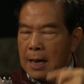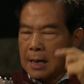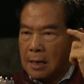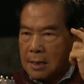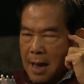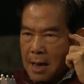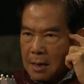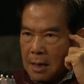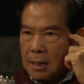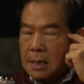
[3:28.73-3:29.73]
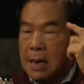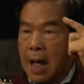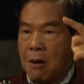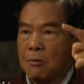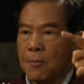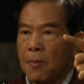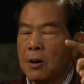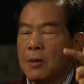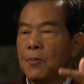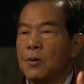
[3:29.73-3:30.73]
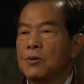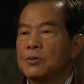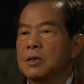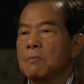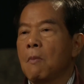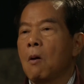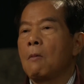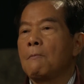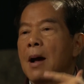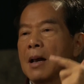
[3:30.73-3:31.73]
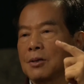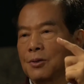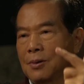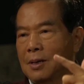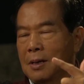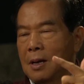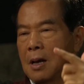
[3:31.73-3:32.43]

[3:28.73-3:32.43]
in the dark, now the body producing more melatonin.